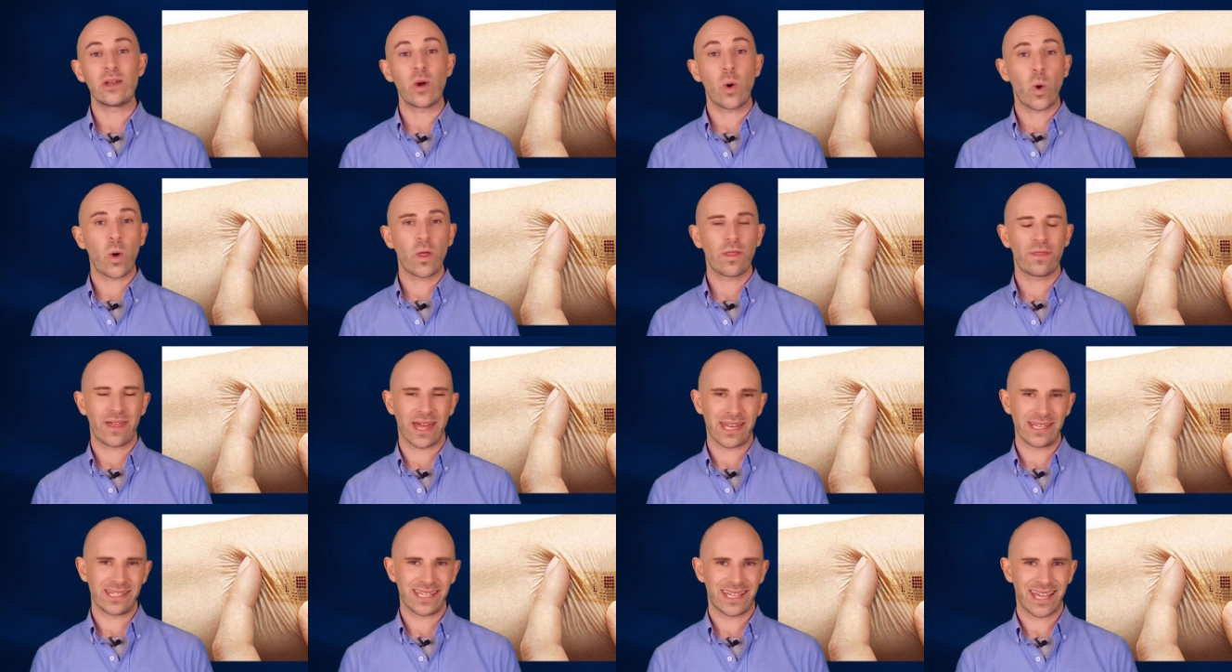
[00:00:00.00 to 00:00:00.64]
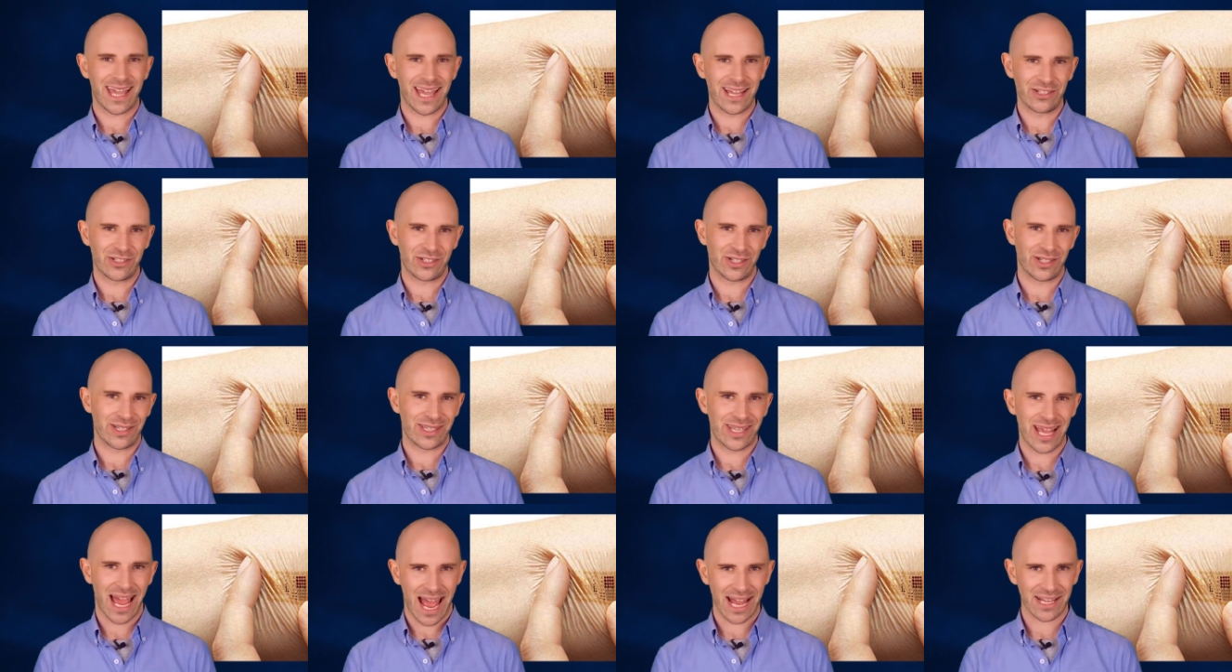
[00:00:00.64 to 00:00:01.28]
the
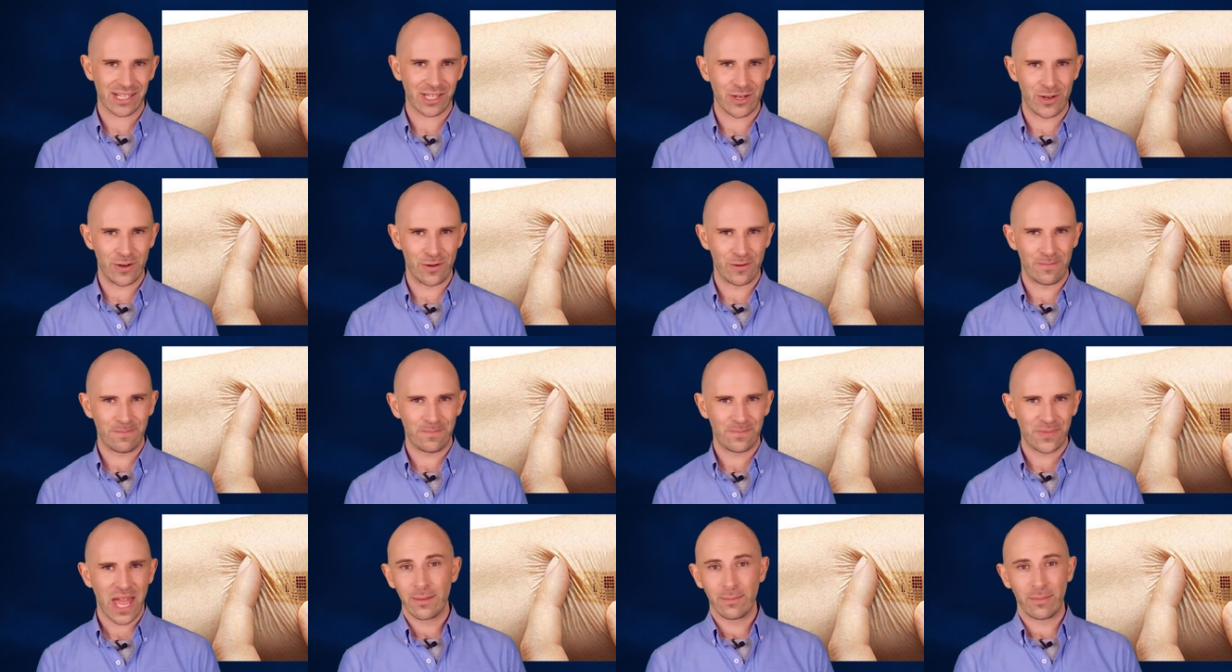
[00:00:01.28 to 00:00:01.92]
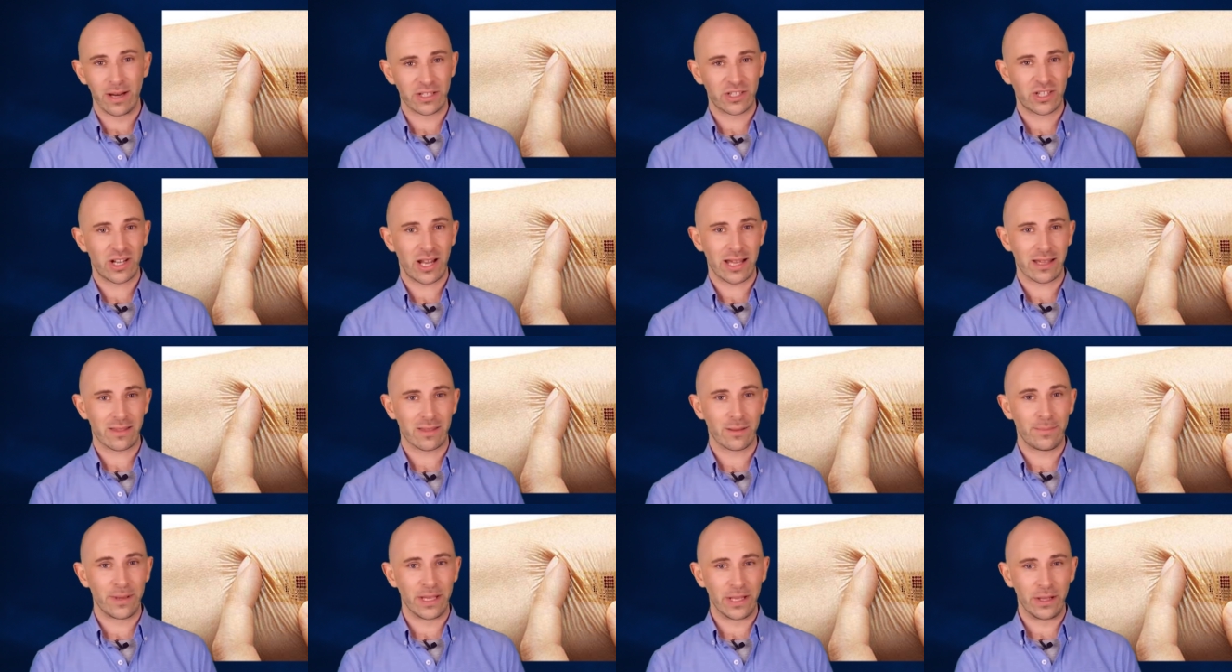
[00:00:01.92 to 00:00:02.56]
authentication tattoo. Much
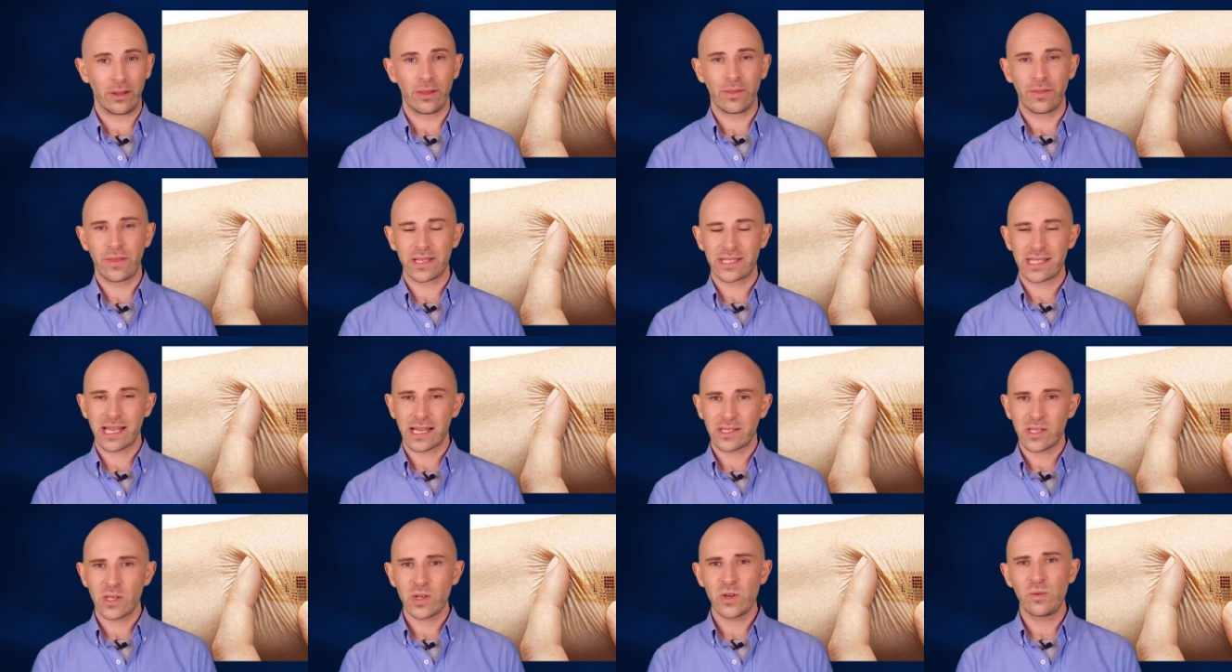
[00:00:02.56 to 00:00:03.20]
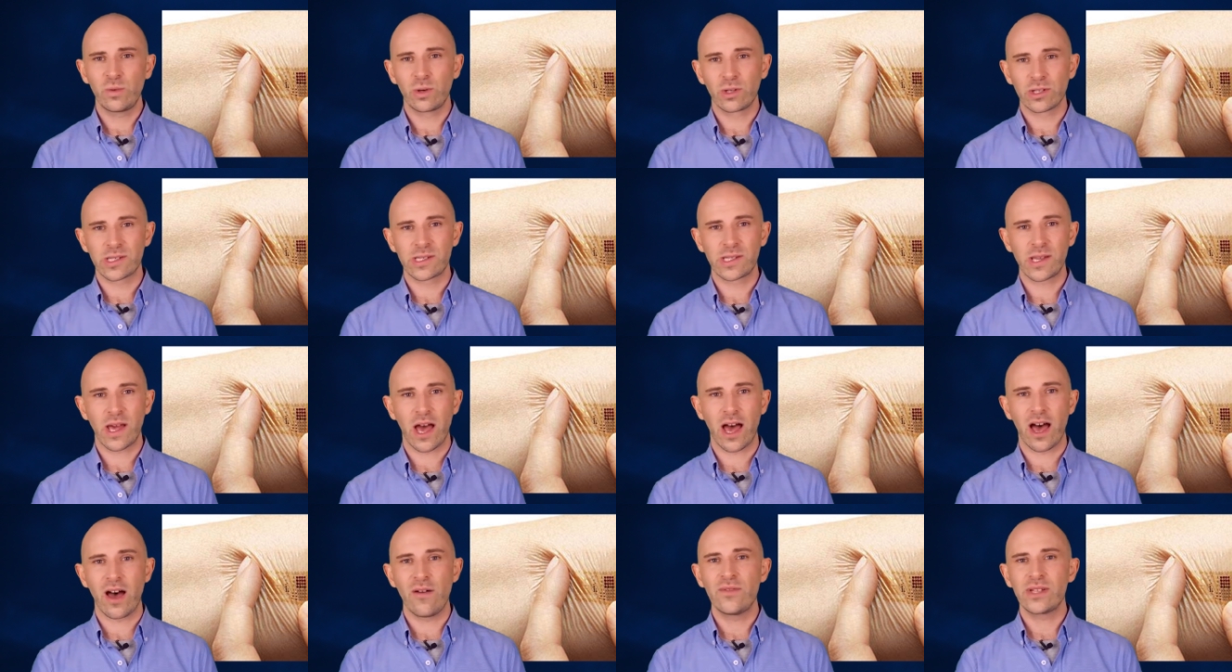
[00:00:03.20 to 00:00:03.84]
like the pill, the tattoo will
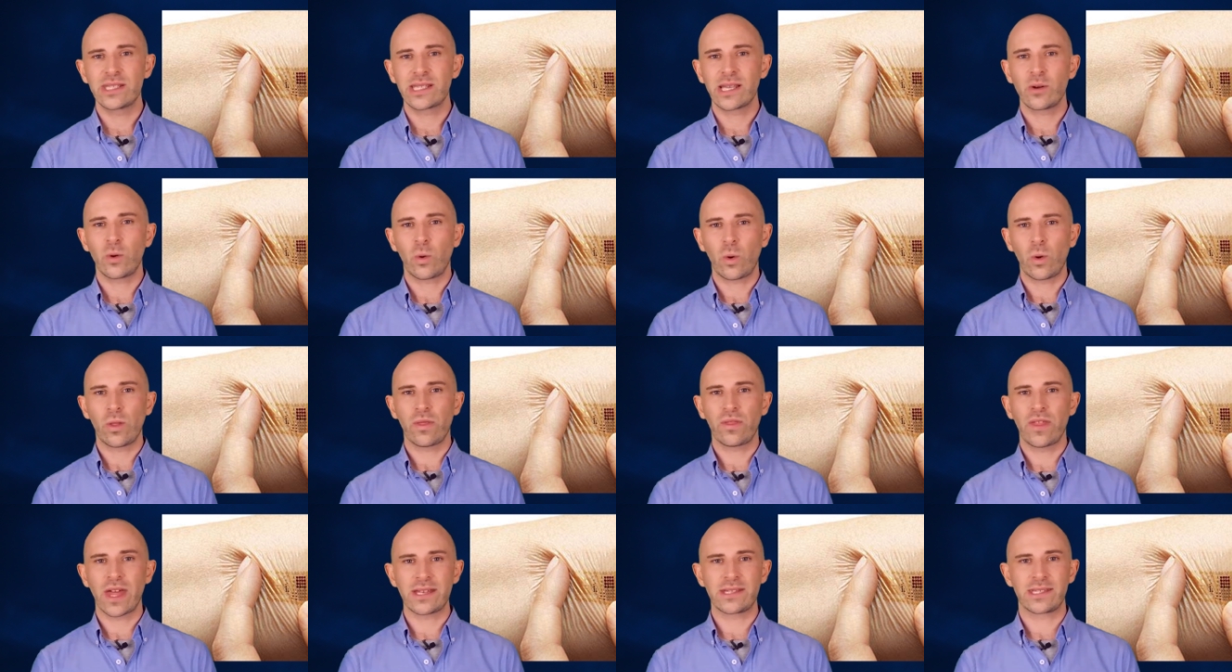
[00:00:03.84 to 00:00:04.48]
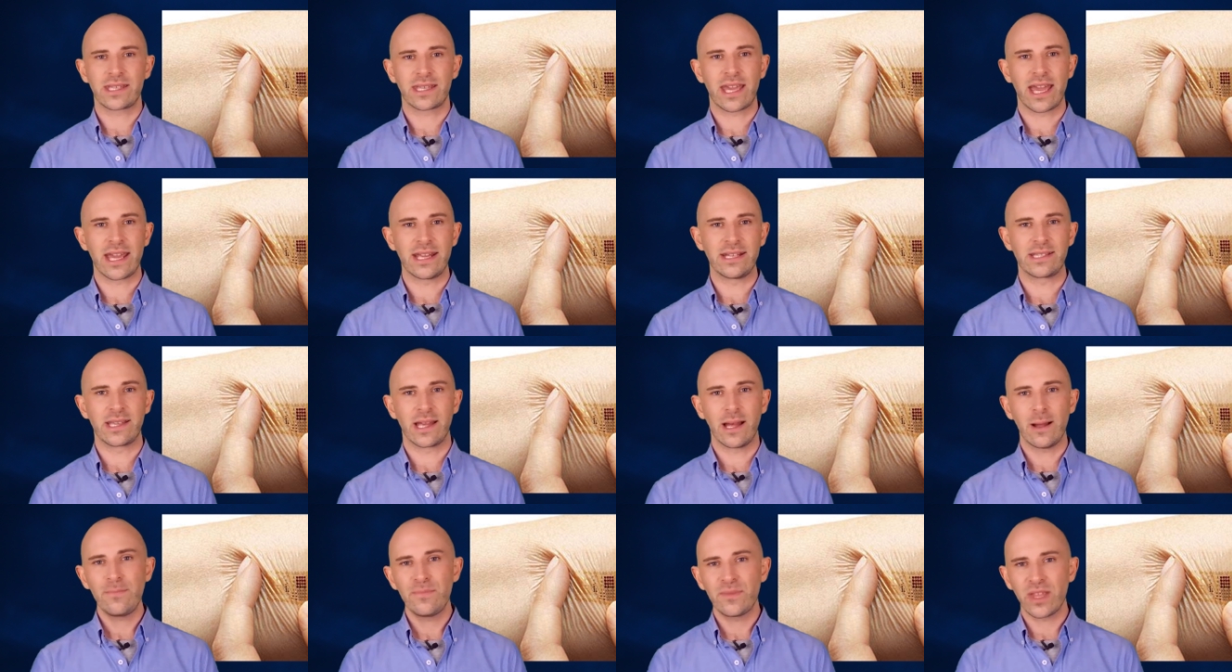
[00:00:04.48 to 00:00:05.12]
serve as an
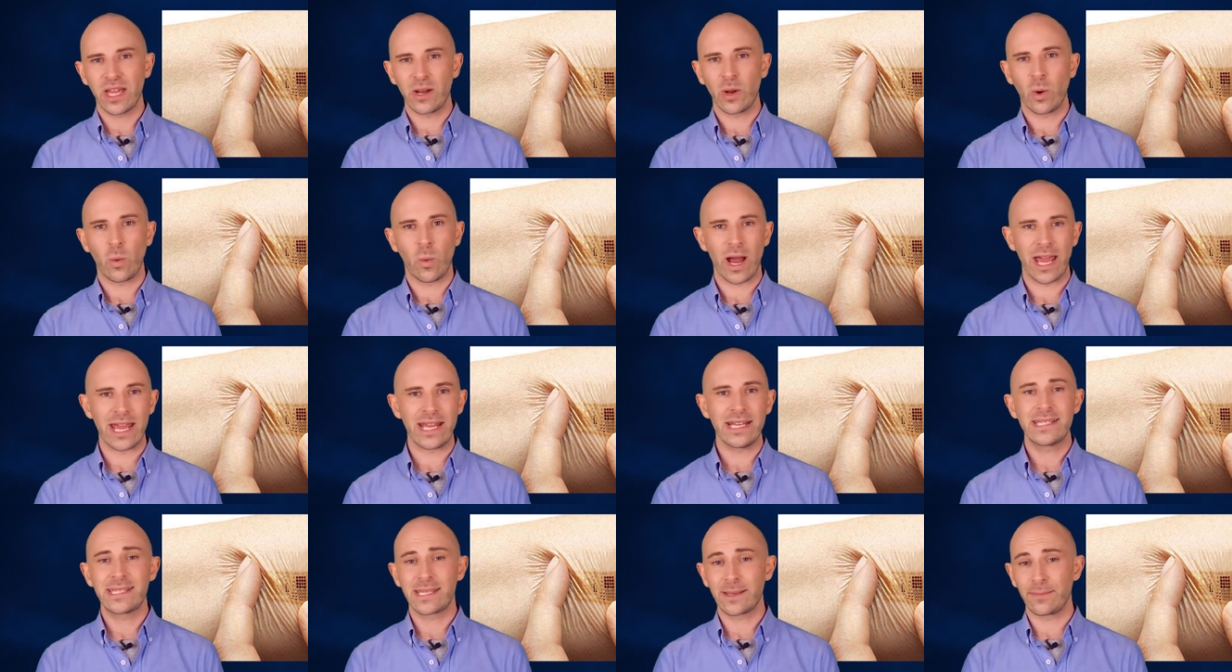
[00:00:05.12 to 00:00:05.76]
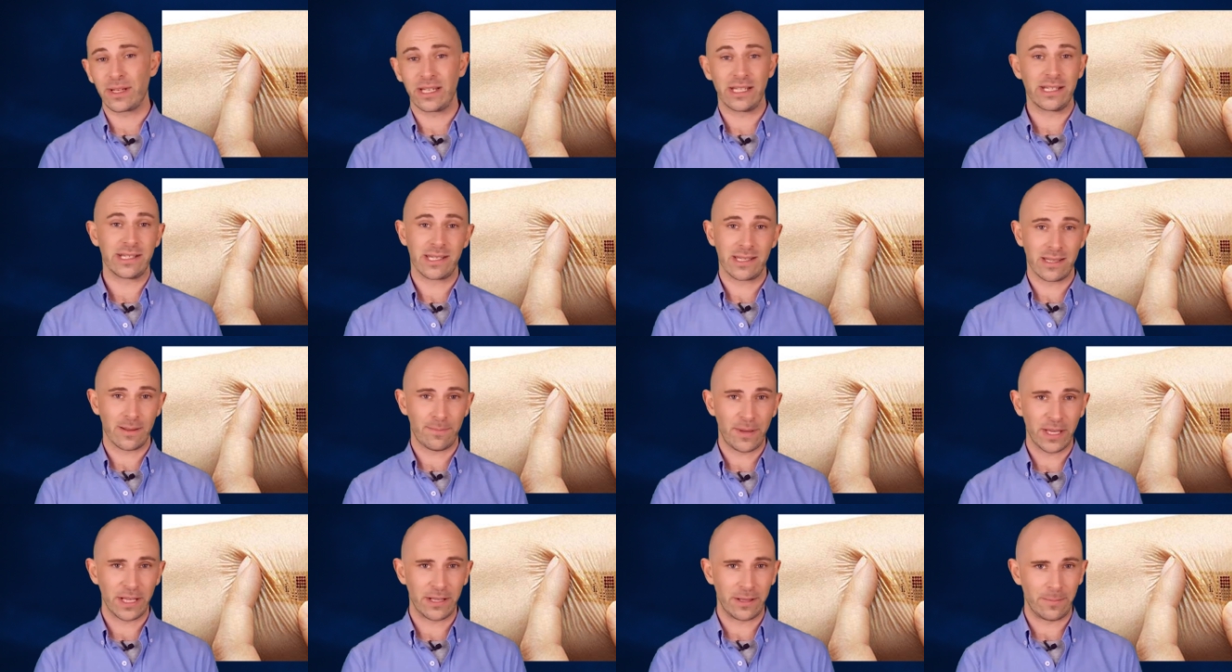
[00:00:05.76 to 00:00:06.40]
authenticator in a way similar to
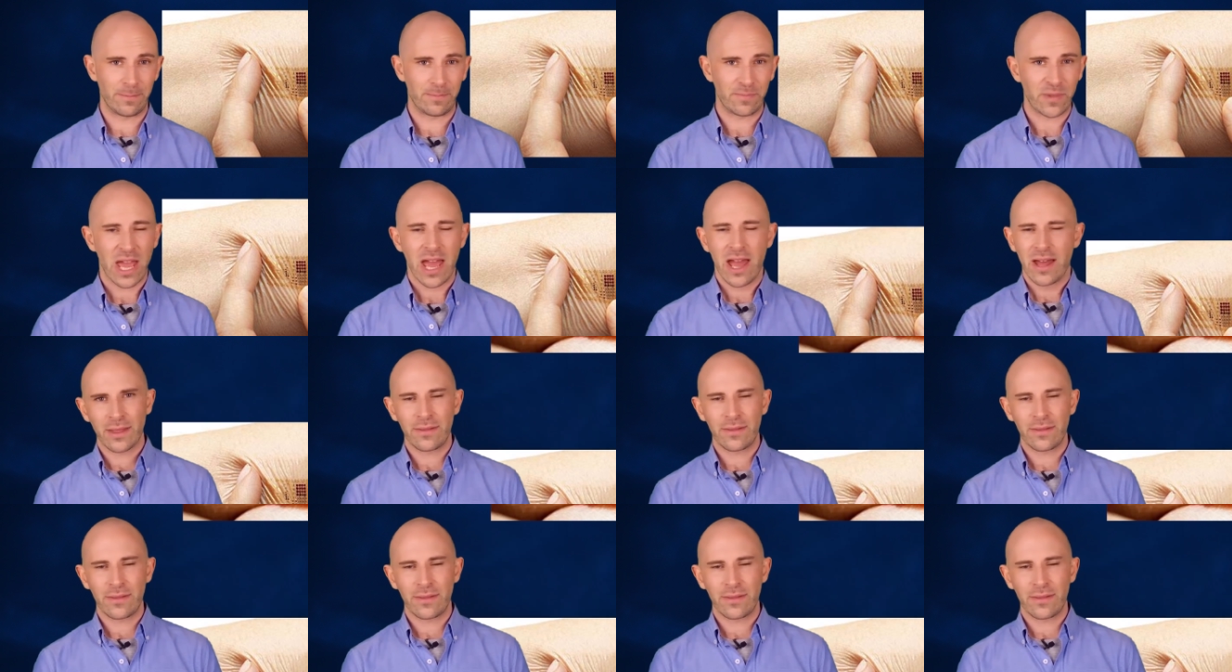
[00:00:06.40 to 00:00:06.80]
the pill.